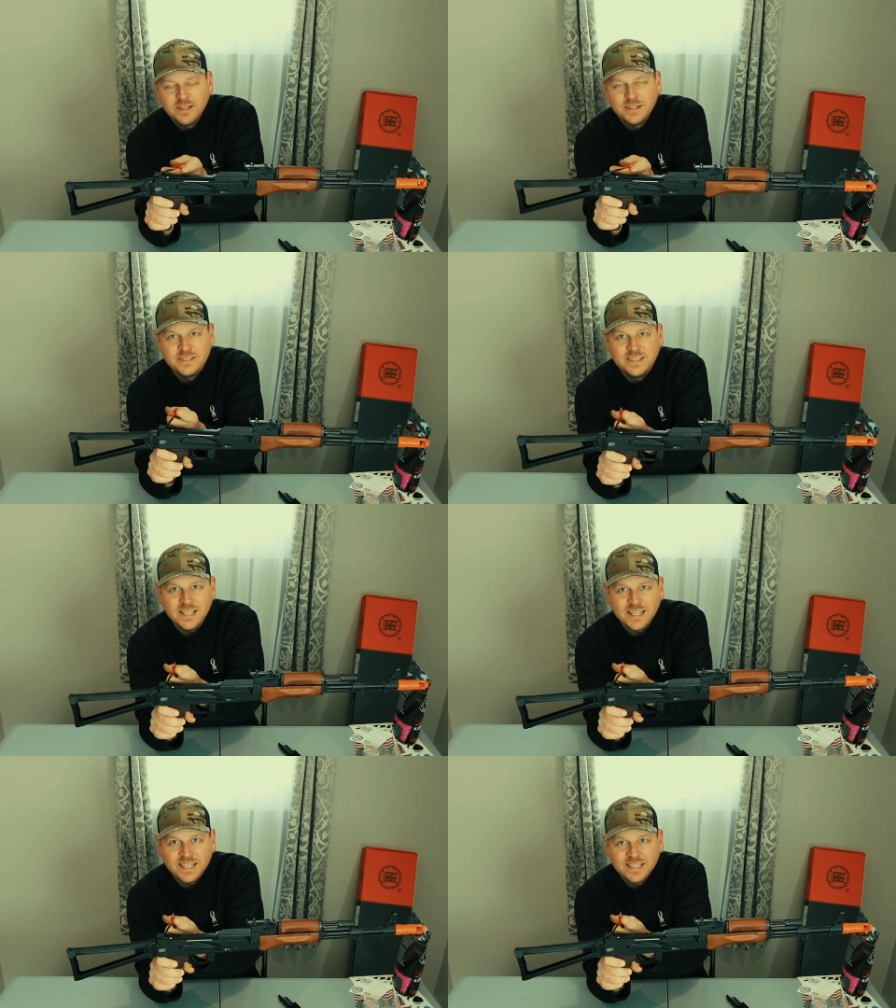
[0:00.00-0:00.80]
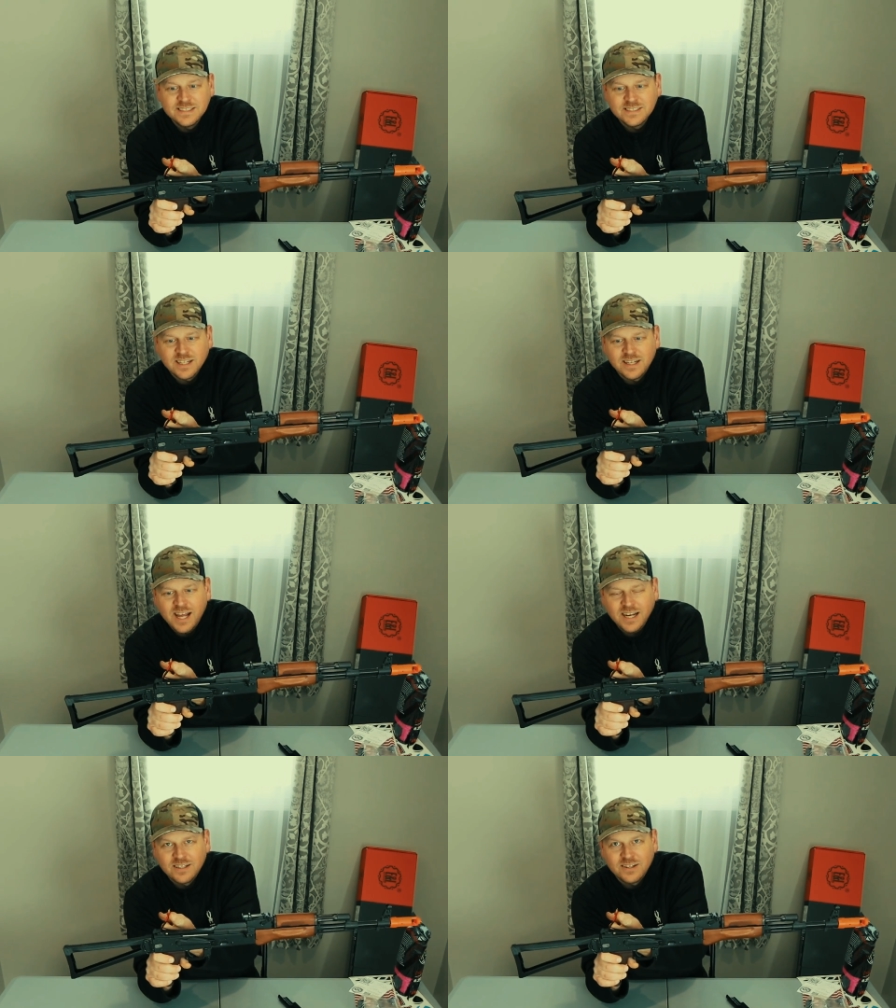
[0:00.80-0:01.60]
the Dean's
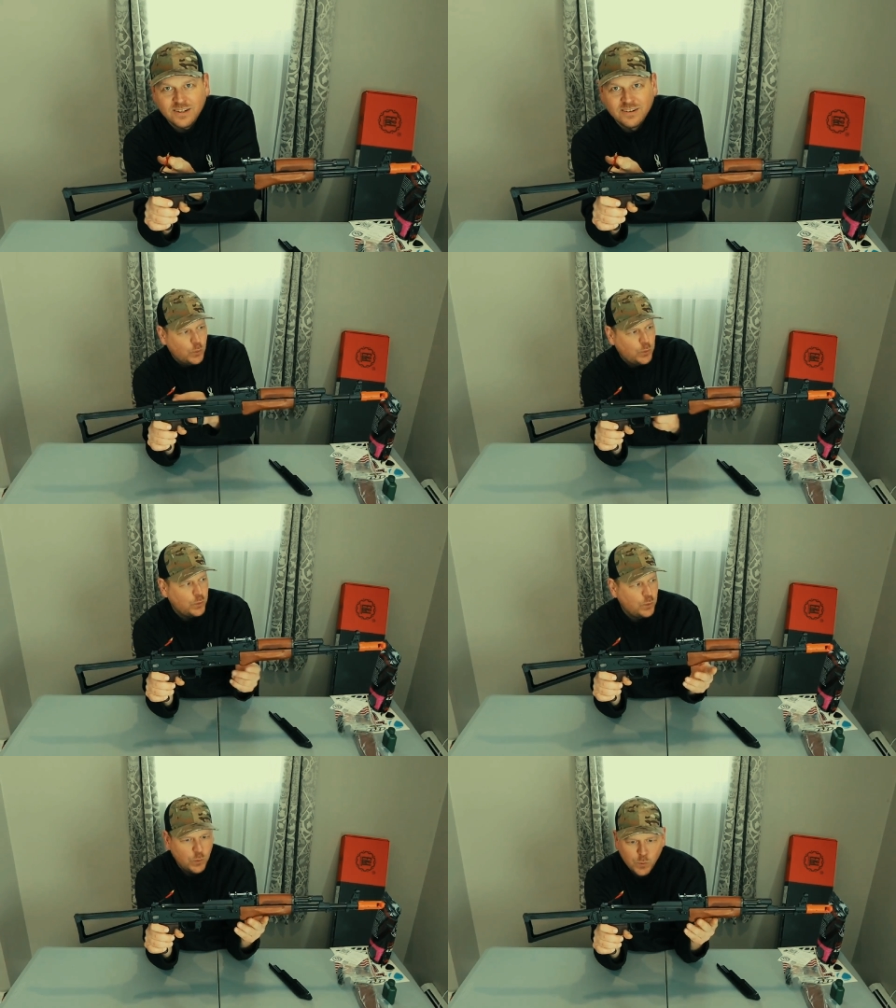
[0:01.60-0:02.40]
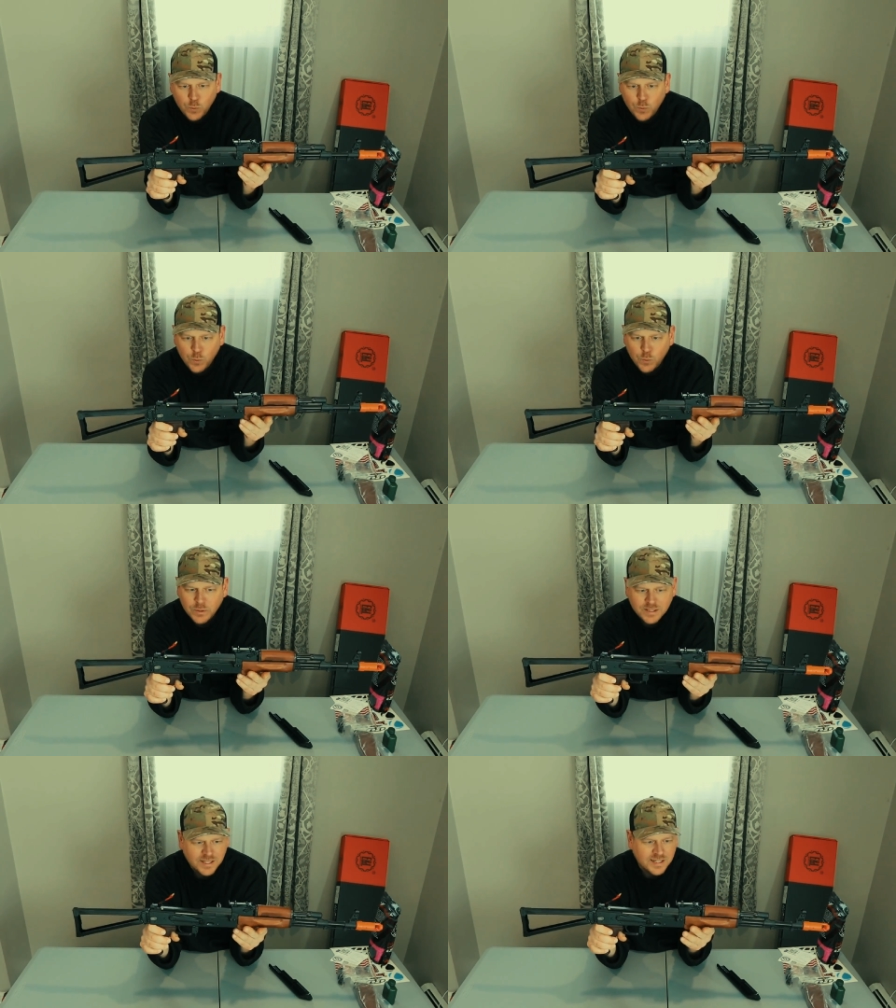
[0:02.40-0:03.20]
connector.
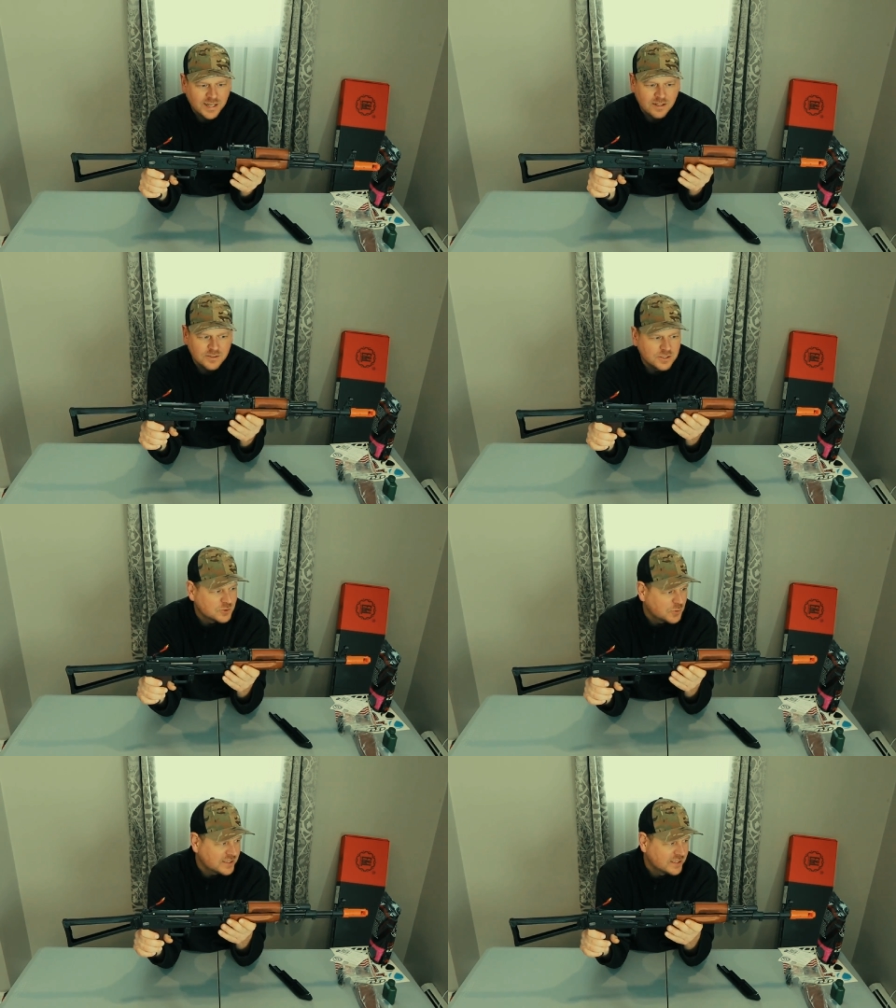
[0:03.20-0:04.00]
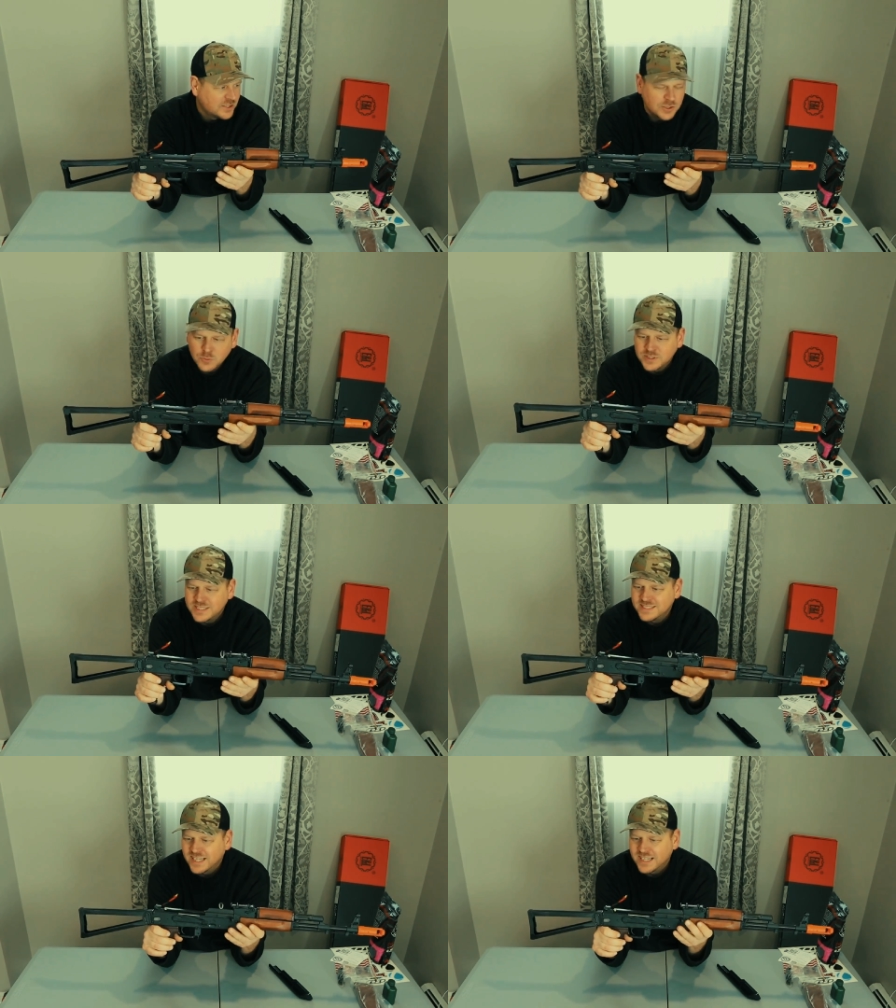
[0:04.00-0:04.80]
E&L knows what to do with these